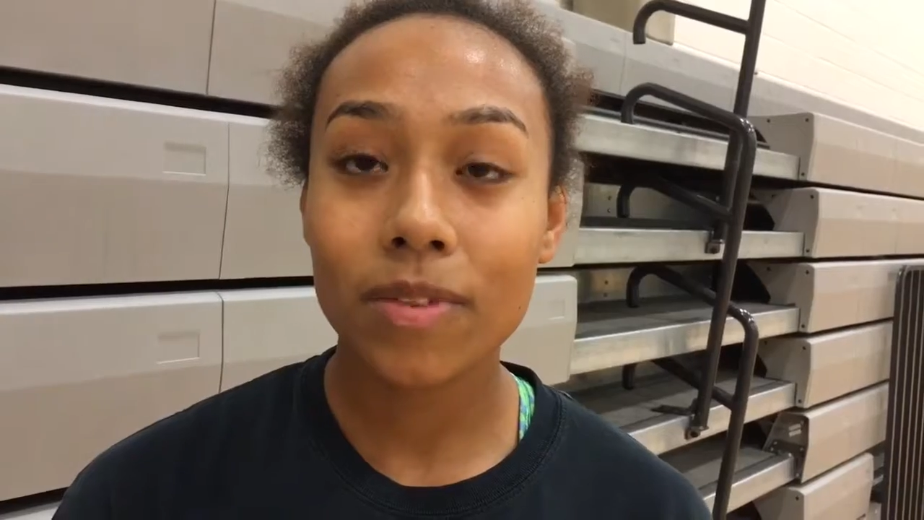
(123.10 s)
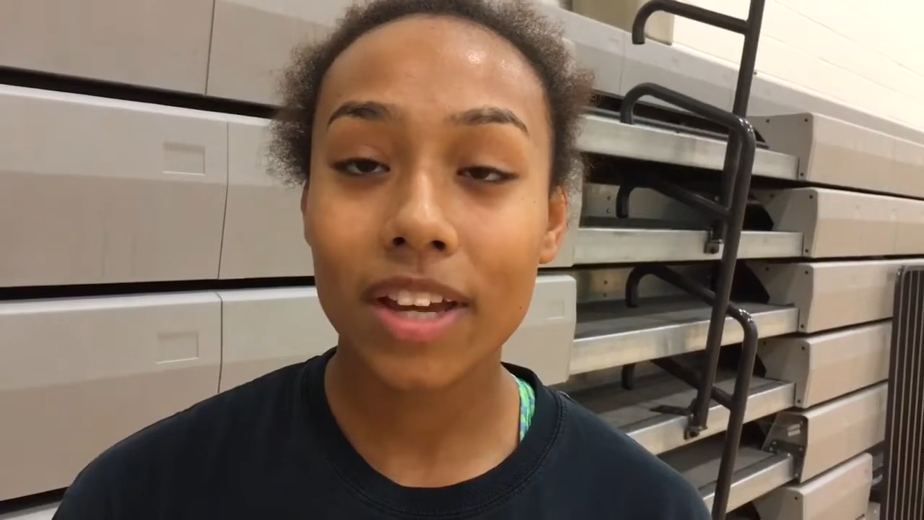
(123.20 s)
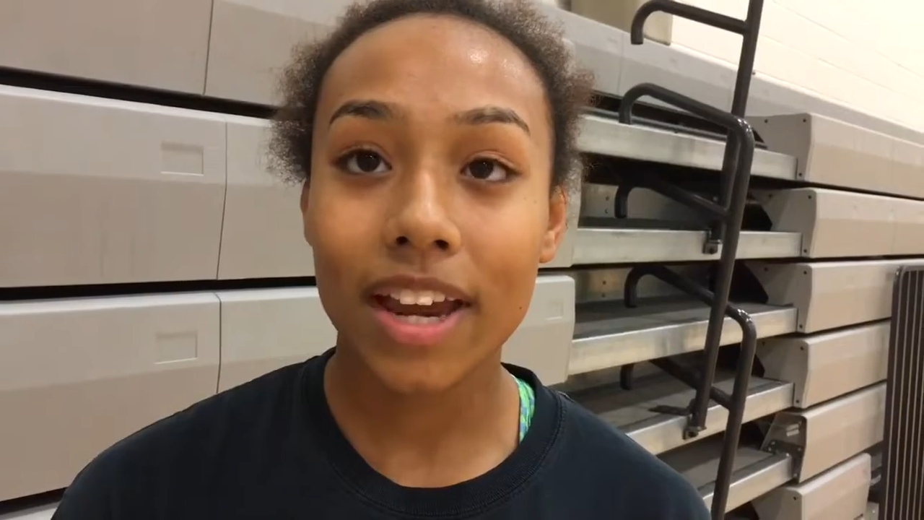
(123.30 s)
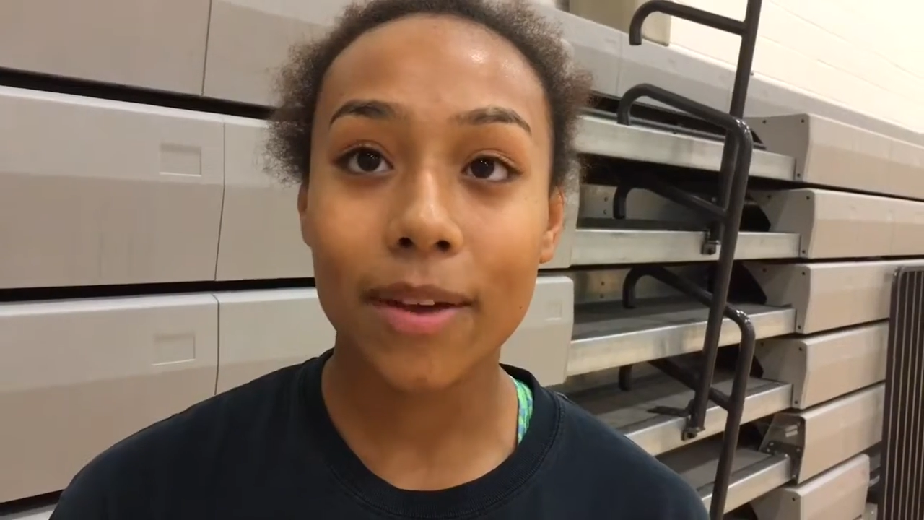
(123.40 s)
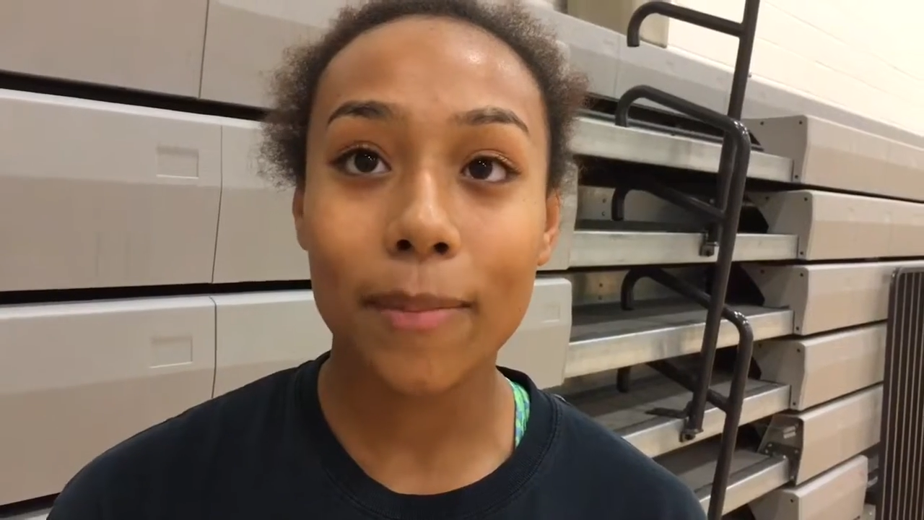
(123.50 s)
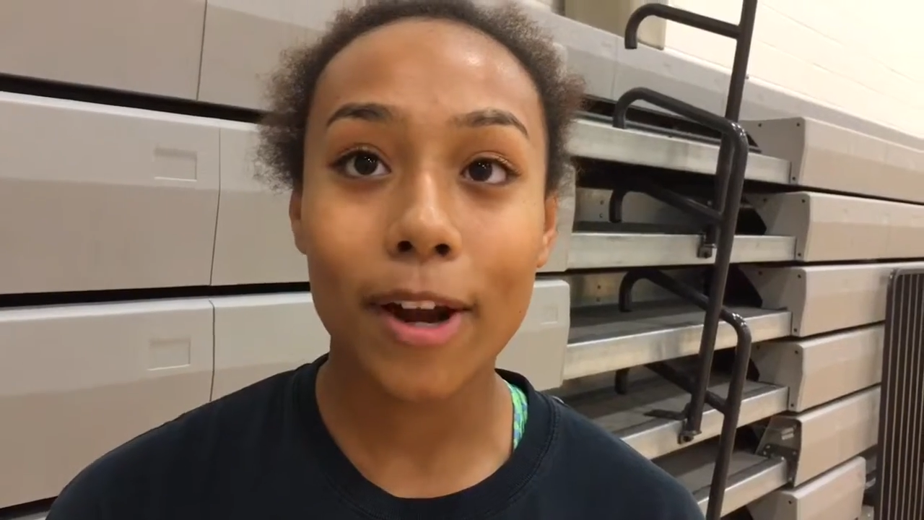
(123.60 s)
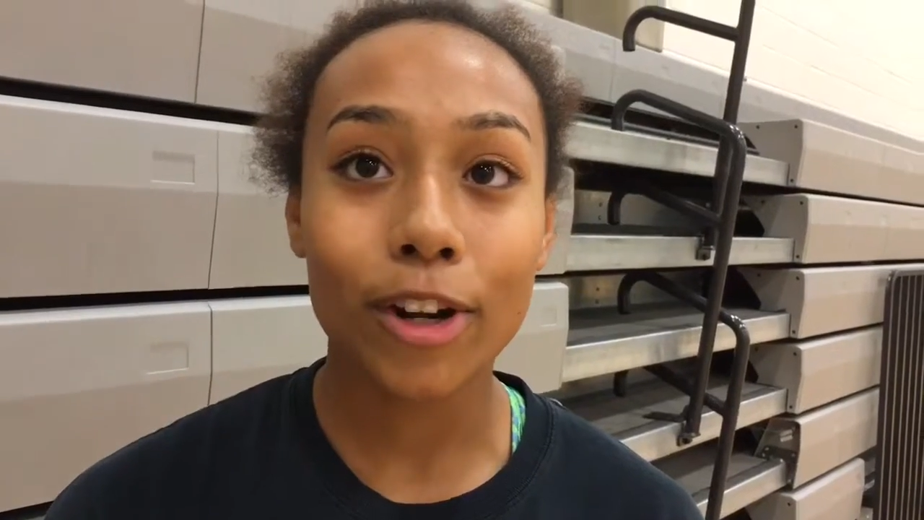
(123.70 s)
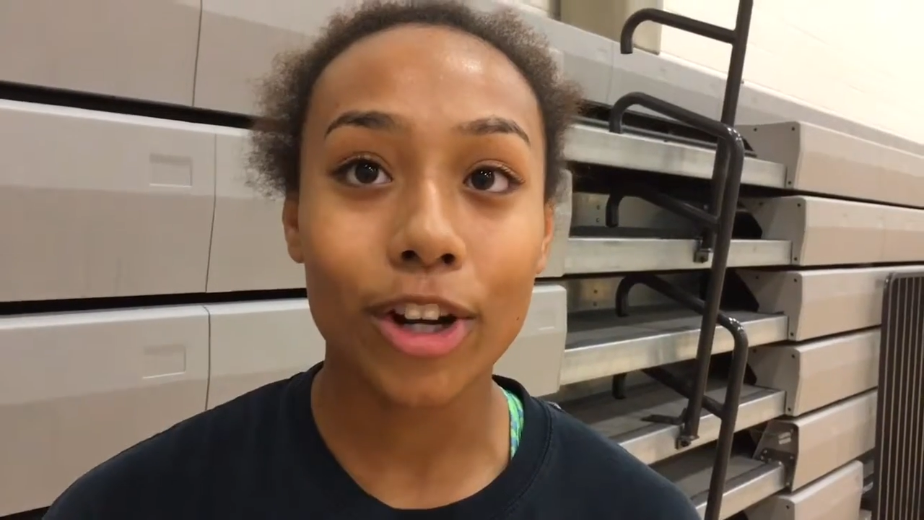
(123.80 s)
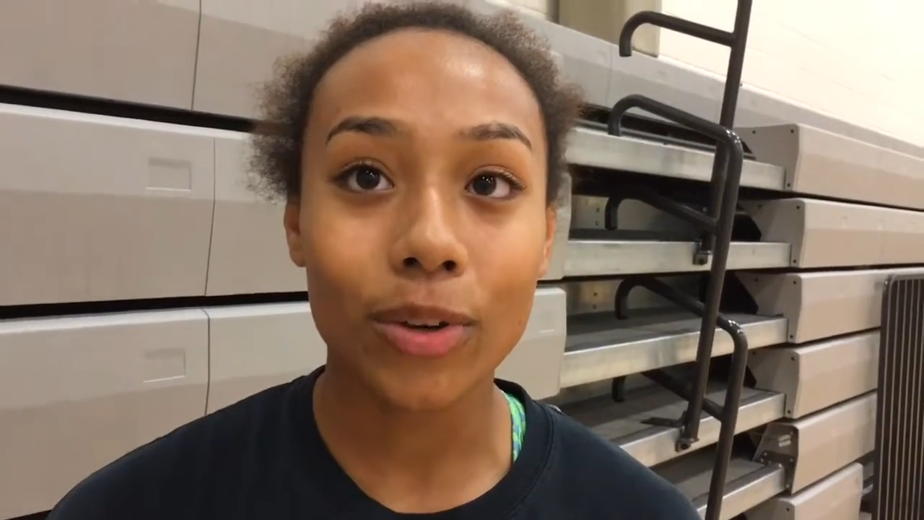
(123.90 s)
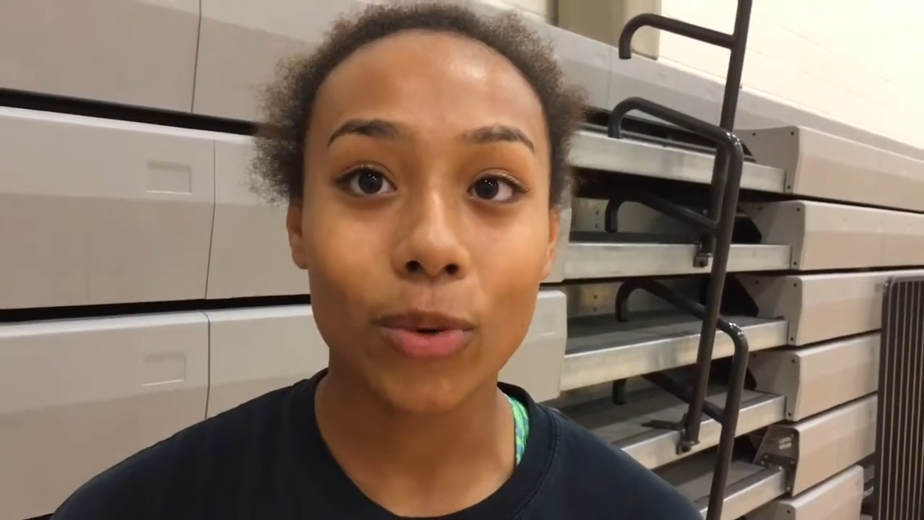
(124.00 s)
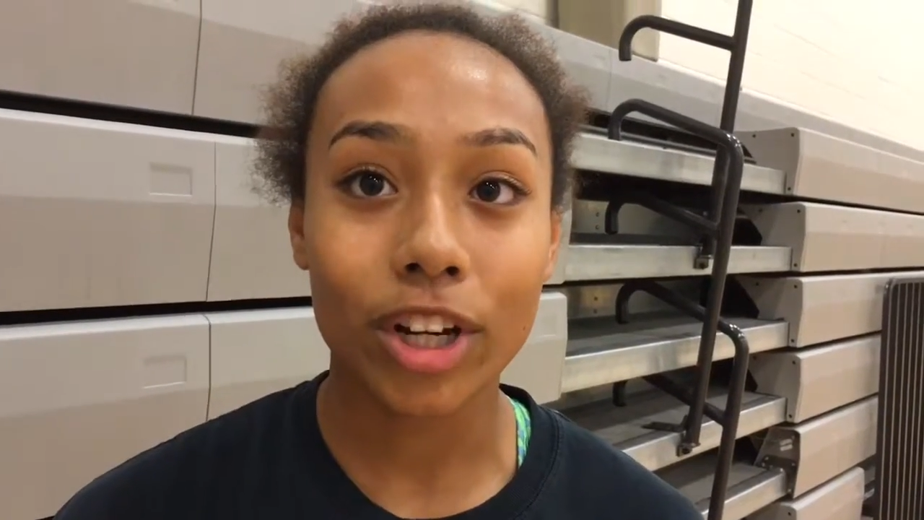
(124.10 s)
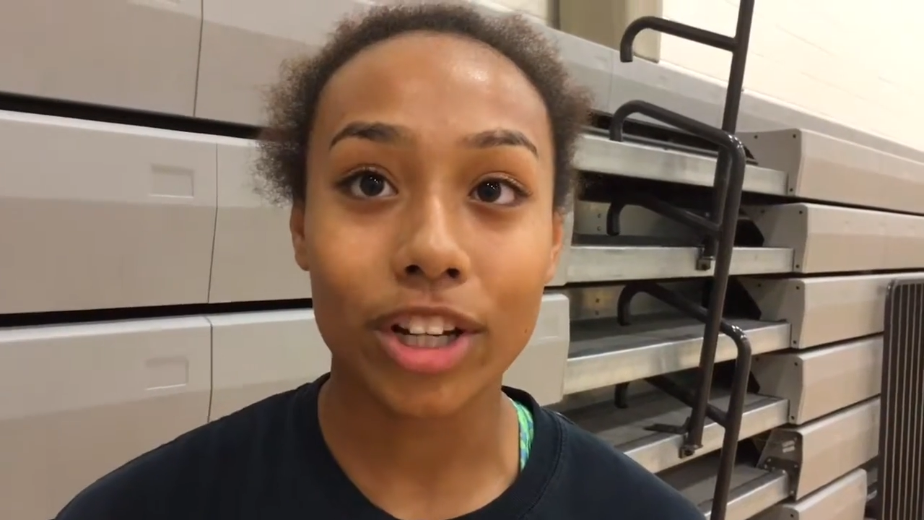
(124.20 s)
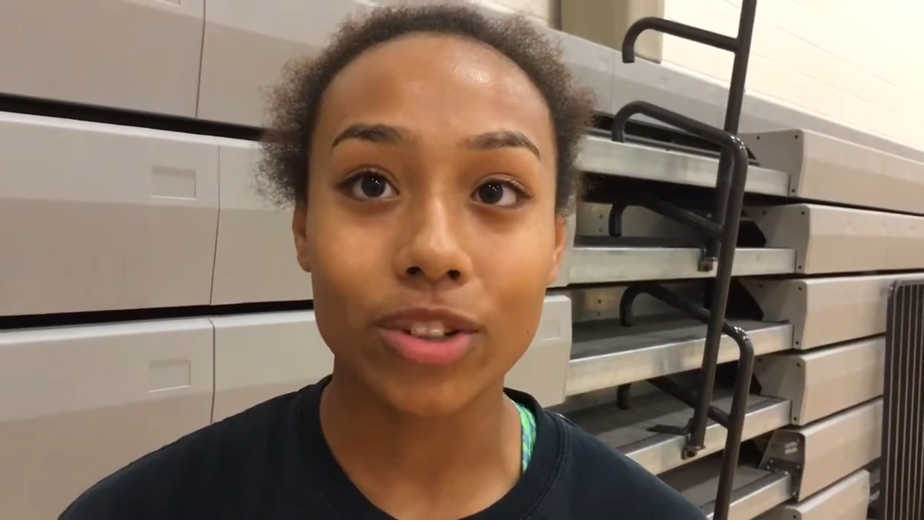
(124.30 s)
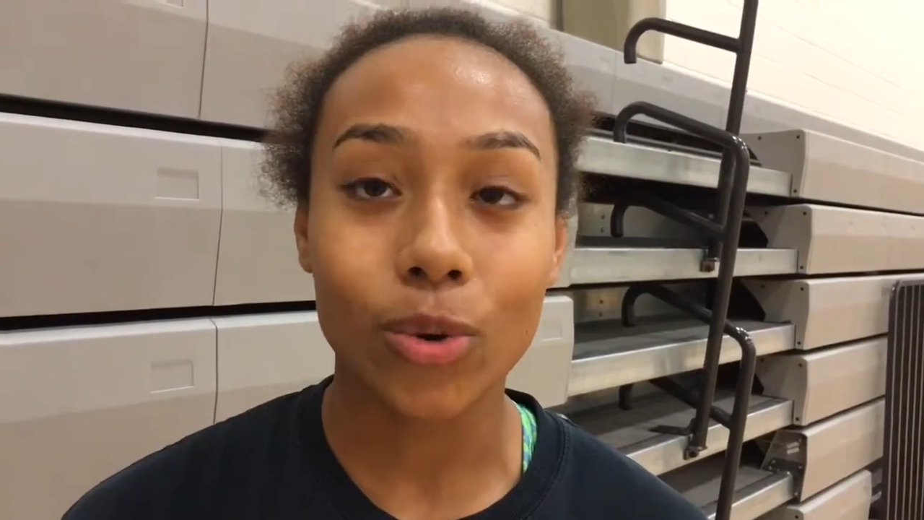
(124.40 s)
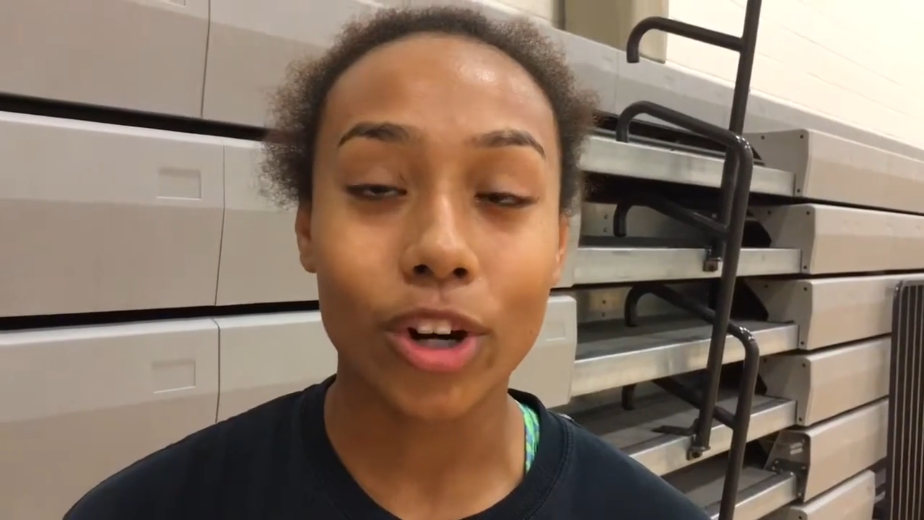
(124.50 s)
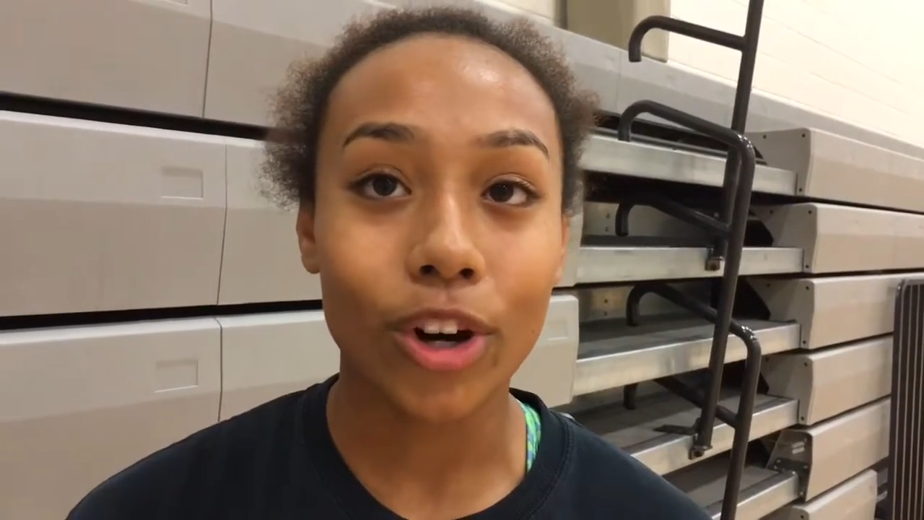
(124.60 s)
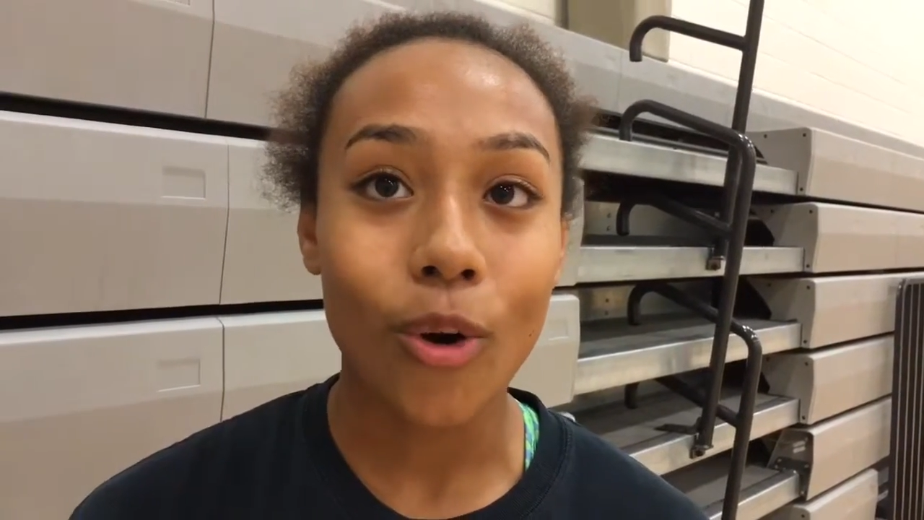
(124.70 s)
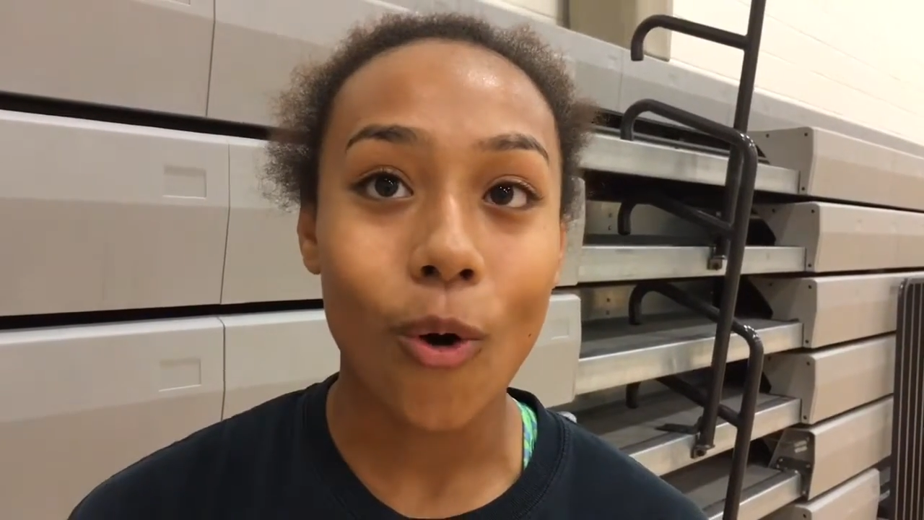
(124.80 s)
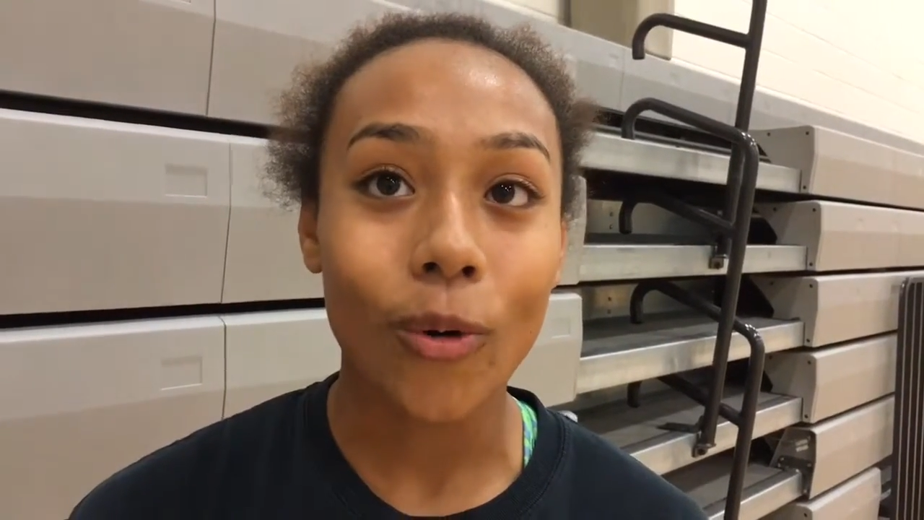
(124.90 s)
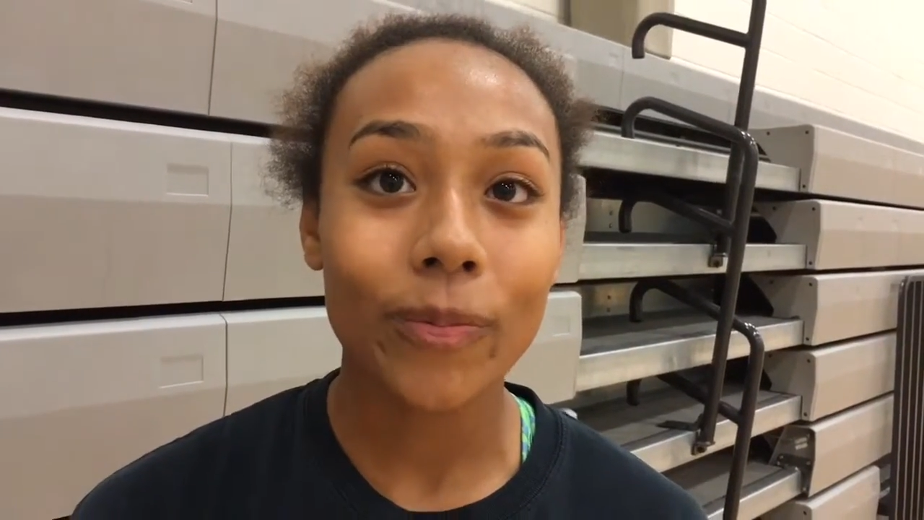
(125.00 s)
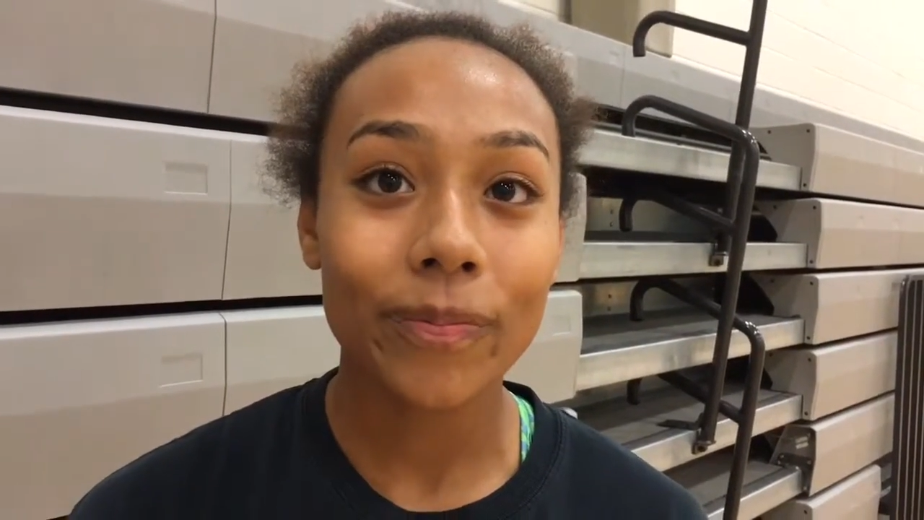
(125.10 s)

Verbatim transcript: getting better and working toward our goal.